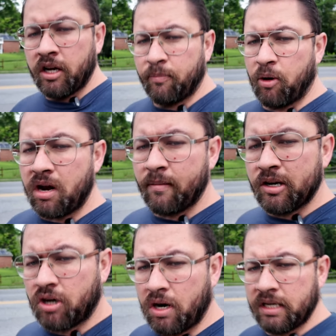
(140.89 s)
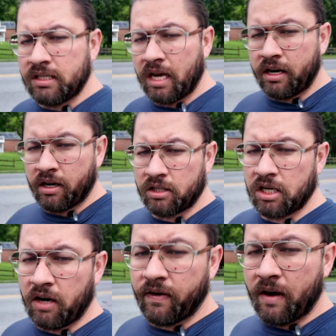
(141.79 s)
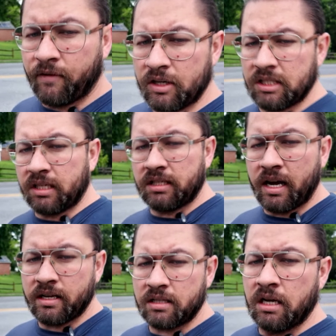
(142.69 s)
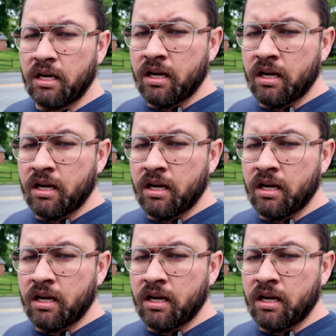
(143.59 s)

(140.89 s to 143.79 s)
you're pretty much already setting yourself up for success,